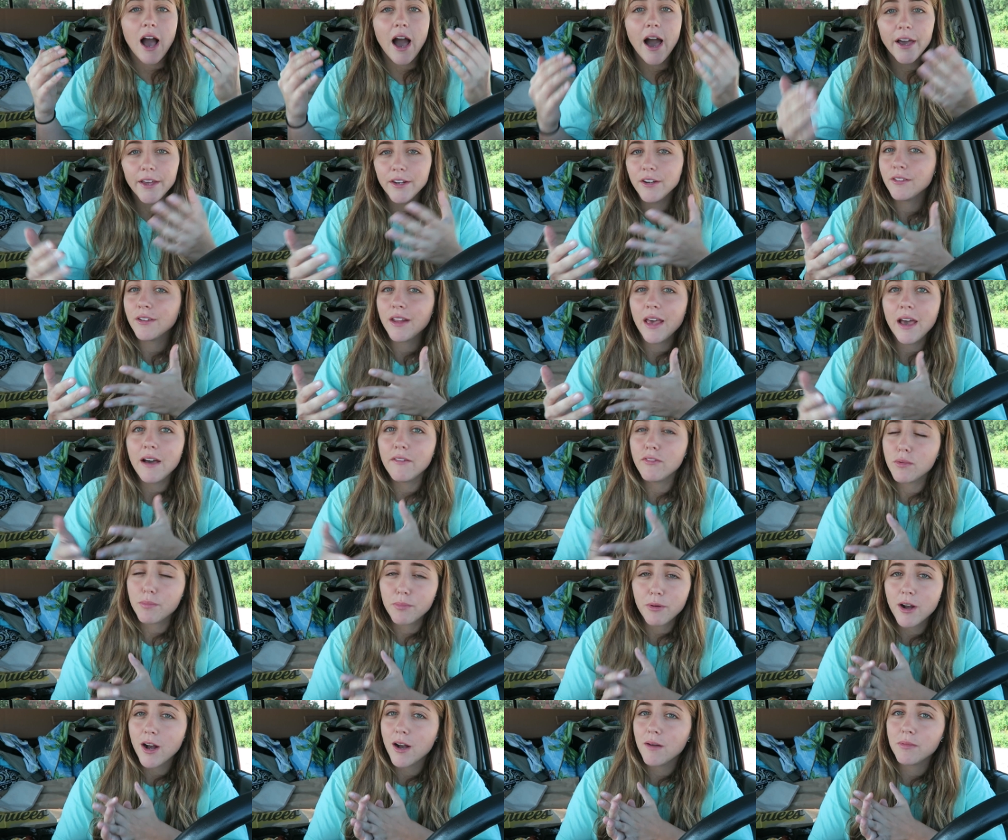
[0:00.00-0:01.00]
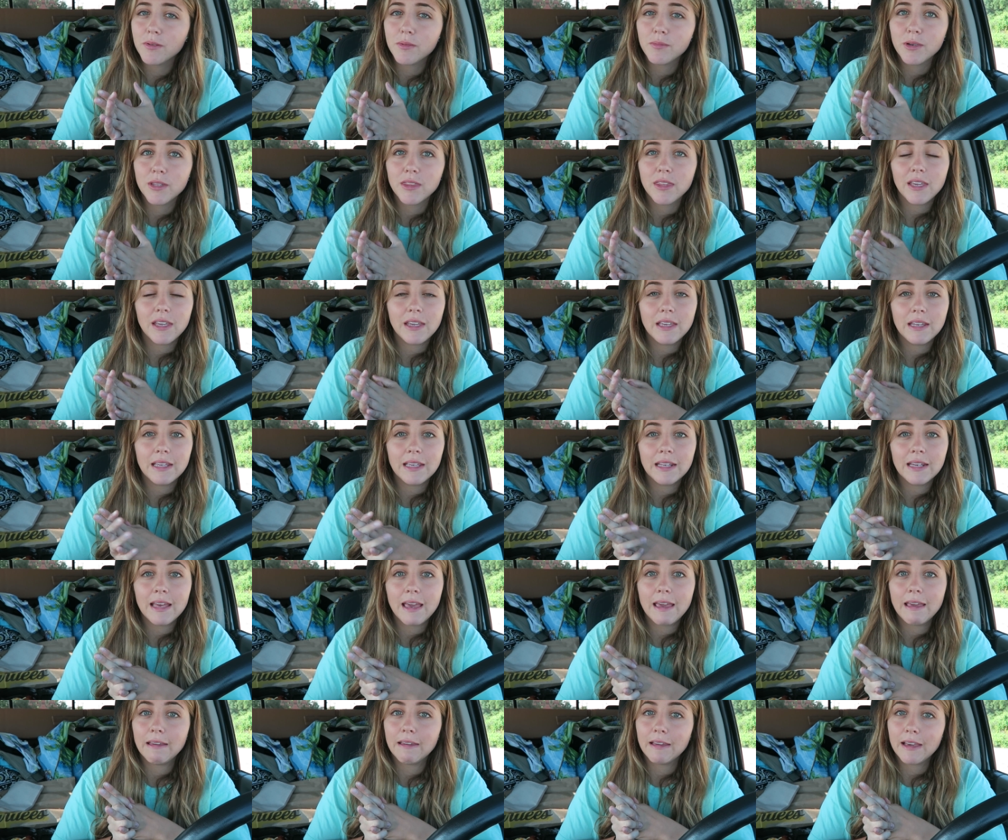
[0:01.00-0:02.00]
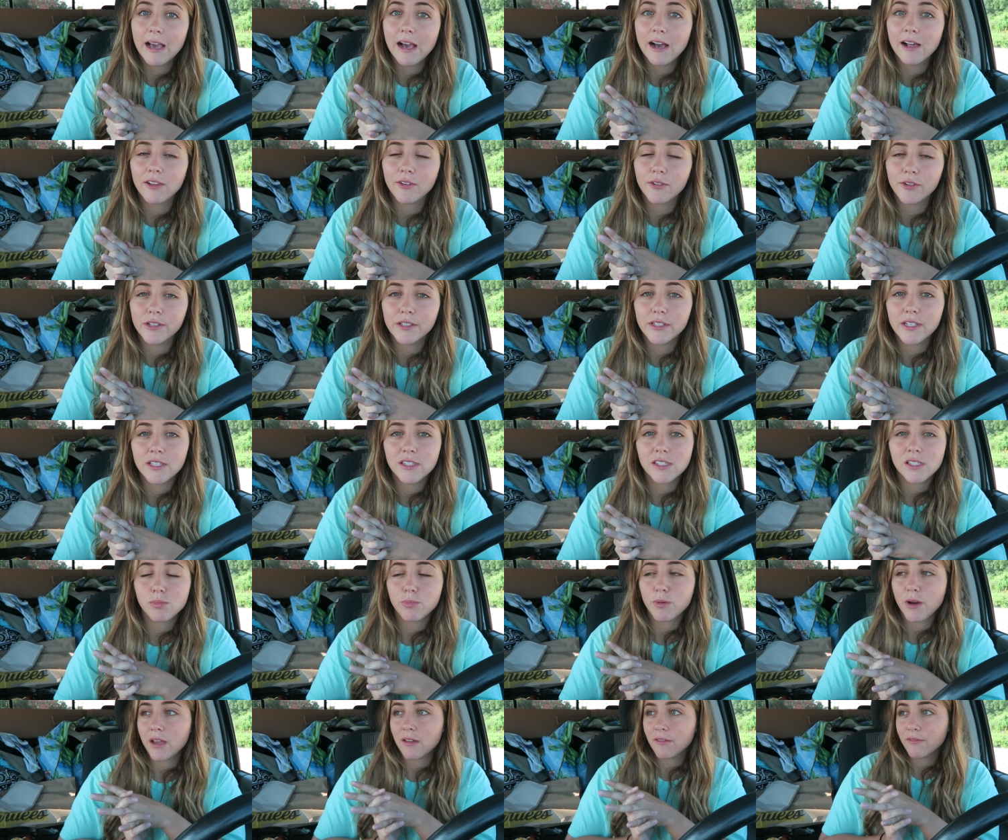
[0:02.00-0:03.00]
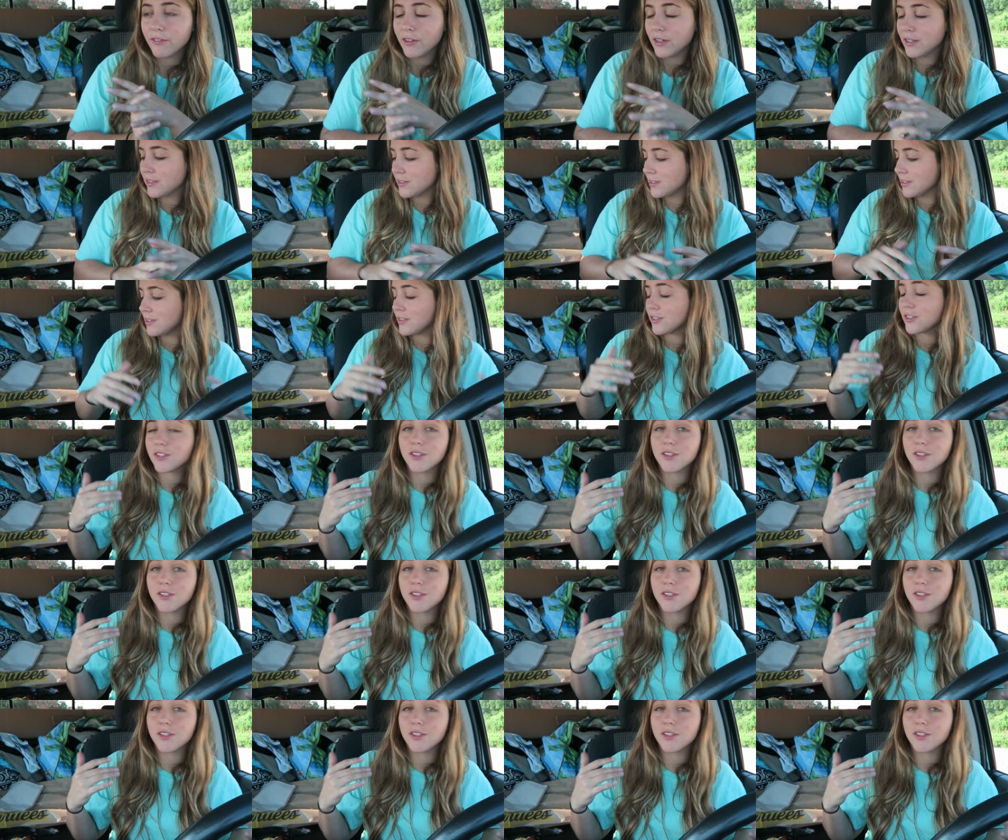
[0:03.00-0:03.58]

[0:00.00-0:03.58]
I don't have a problem with eating a calorie dense breakfast.